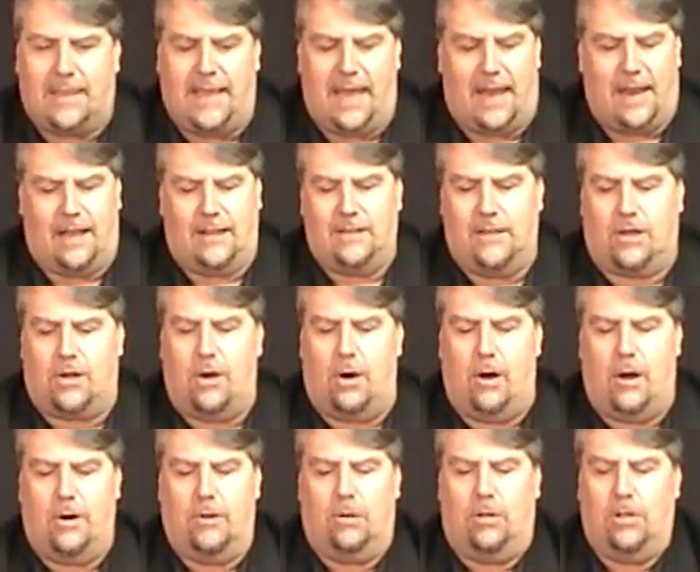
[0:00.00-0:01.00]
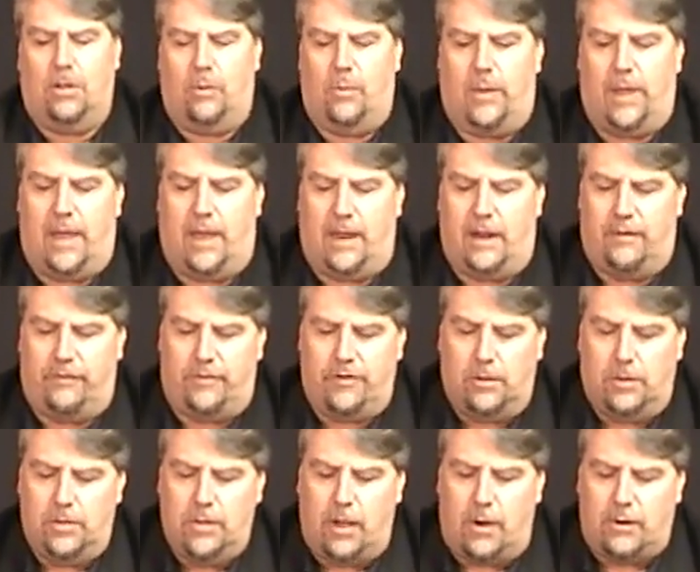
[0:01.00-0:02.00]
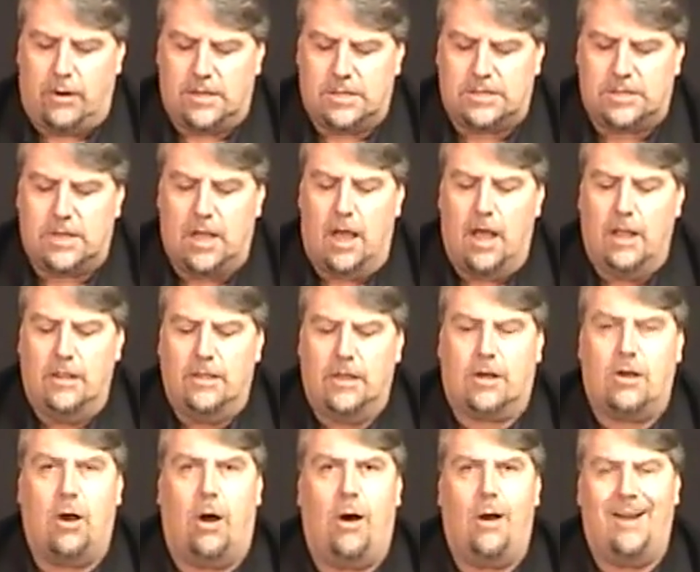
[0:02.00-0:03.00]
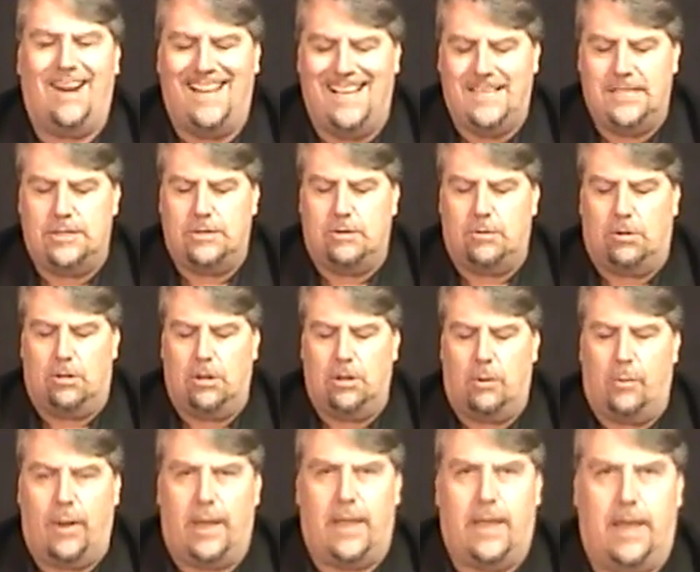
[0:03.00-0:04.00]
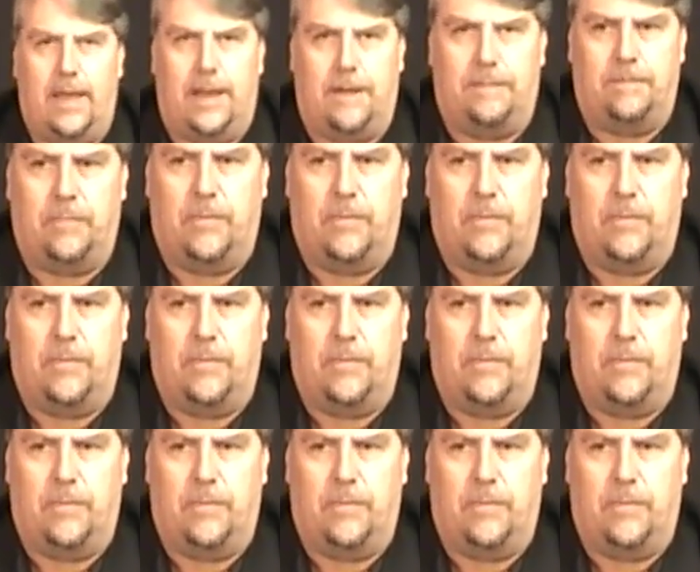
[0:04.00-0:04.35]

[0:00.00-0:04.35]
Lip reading: getting the card all the way in. If you'll notice, the card isn't all the way in,